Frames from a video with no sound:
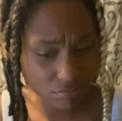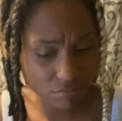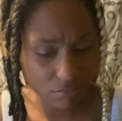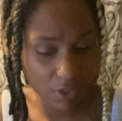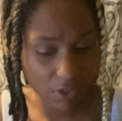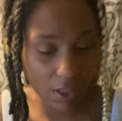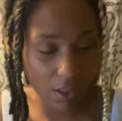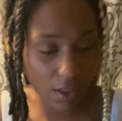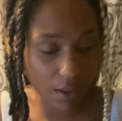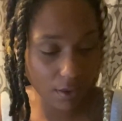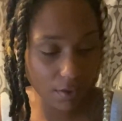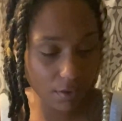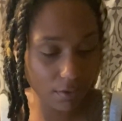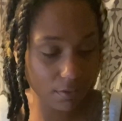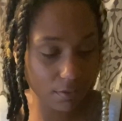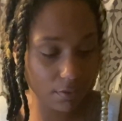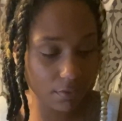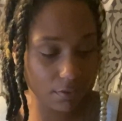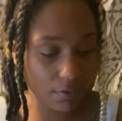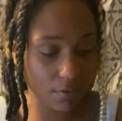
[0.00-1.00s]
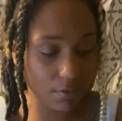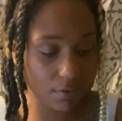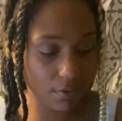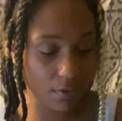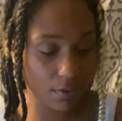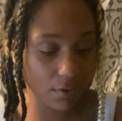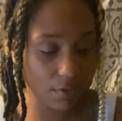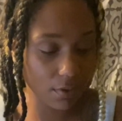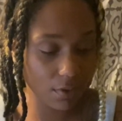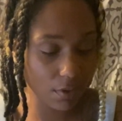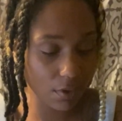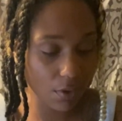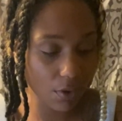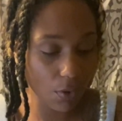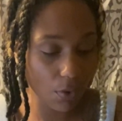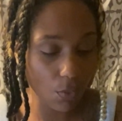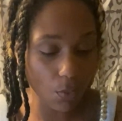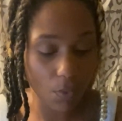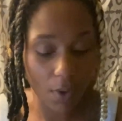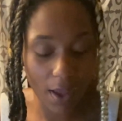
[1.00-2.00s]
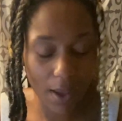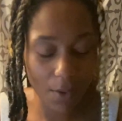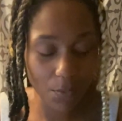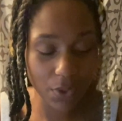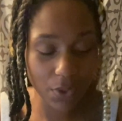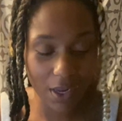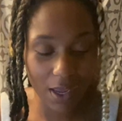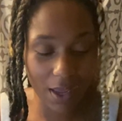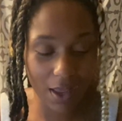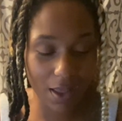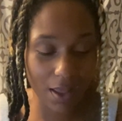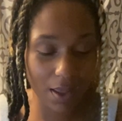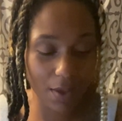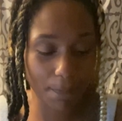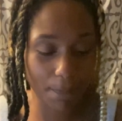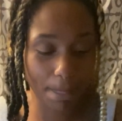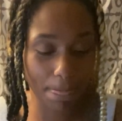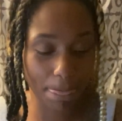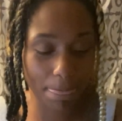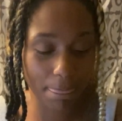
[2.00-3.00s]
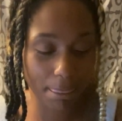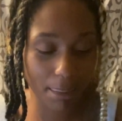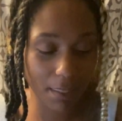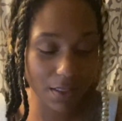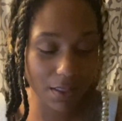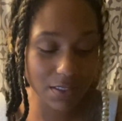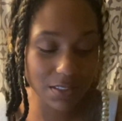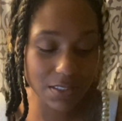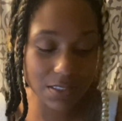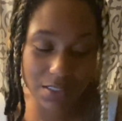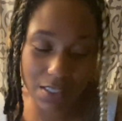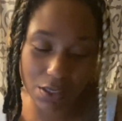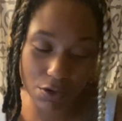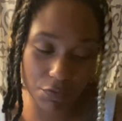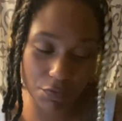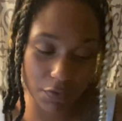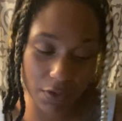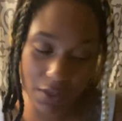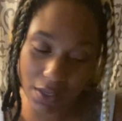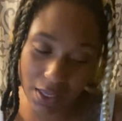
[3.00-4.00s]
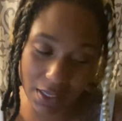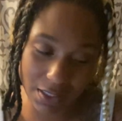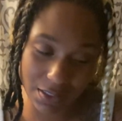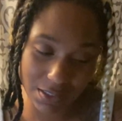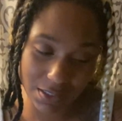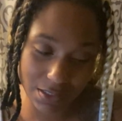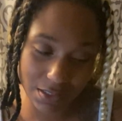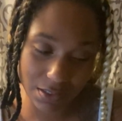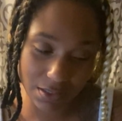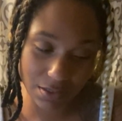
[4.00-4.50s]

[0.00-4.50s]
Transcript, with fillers: okay? Why would I settle for less